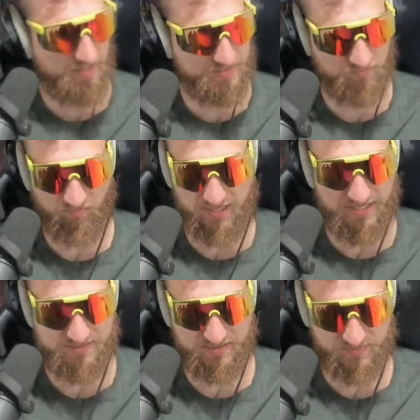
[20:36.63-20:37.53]
let's
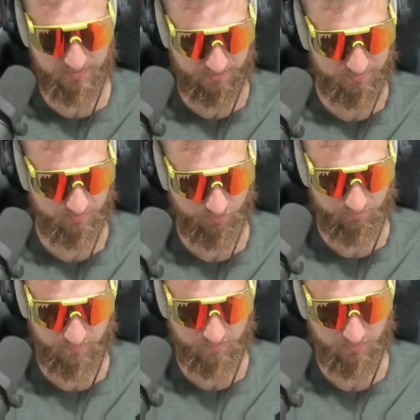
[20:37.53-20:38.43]
write inside this
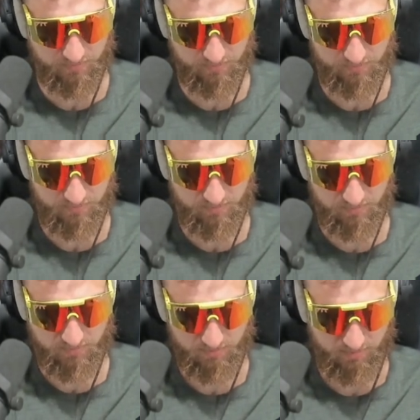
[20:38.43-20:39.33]
loop? So
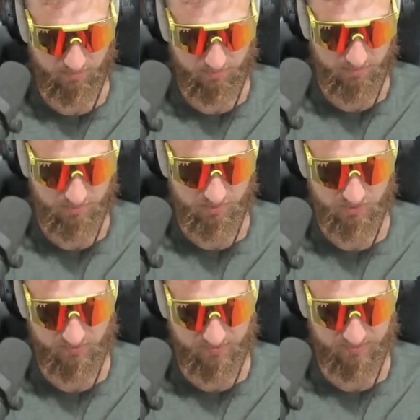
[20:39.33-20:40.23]

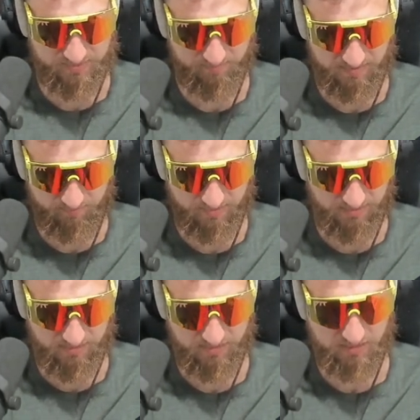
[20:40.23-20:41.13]
just some
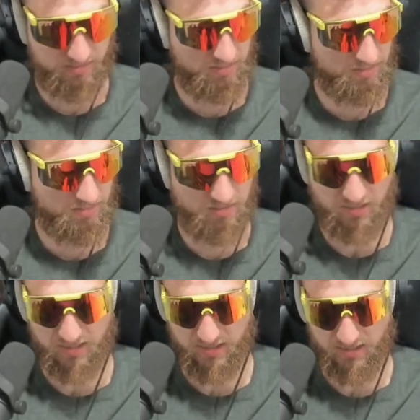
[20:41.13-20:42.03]
debugging,
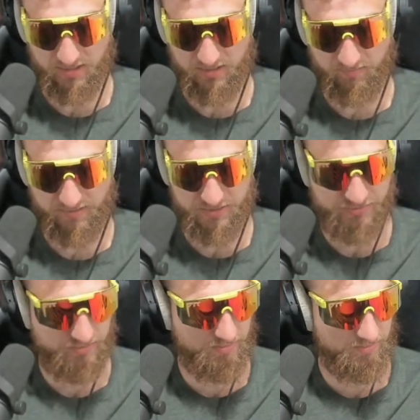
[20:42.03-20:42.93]

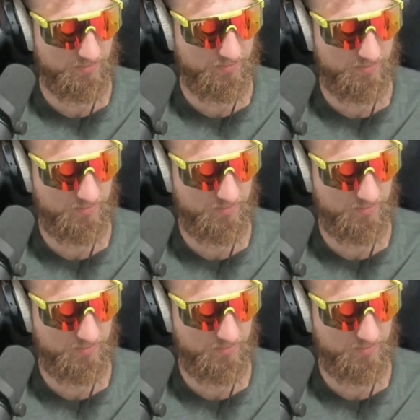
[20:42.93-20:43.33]
iteration.